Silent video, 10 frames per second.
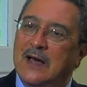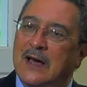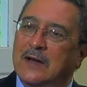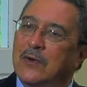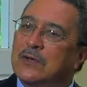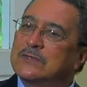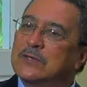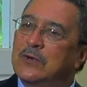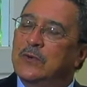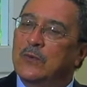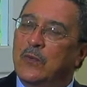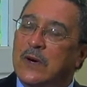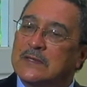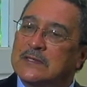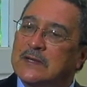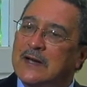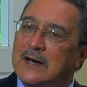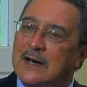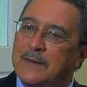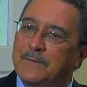and also what,
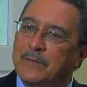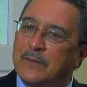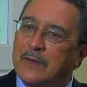um,